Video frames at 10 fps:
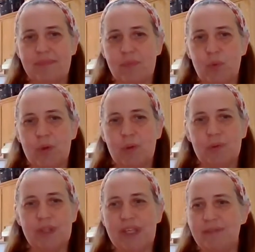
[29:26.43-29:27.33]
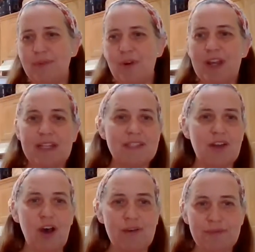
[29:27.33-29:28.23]
we're looking for our next
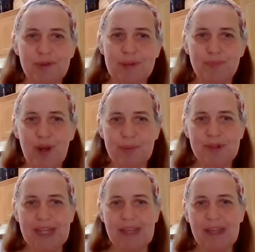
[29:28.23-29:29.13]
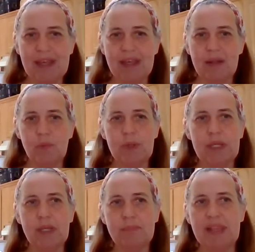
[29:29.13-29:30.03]
off-grid property, and
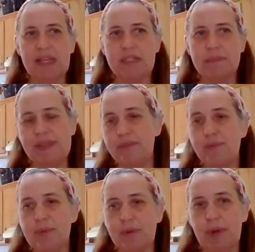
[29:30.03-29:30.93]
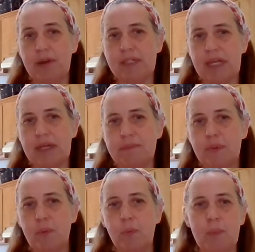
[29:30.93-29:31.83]
we plan to build from the ground up.
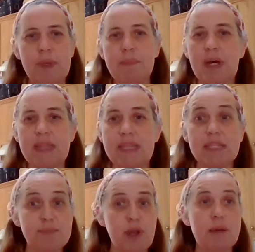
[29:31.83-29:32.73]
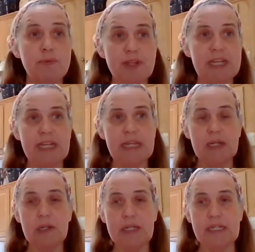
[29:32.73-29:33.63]
When we bought this property
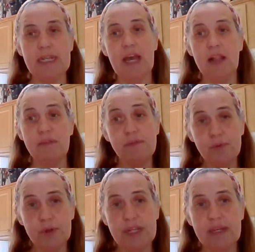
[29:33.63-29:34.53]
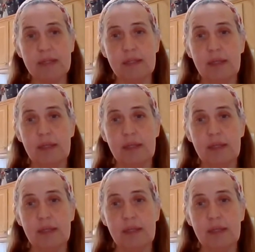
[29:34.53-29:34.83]
here in California,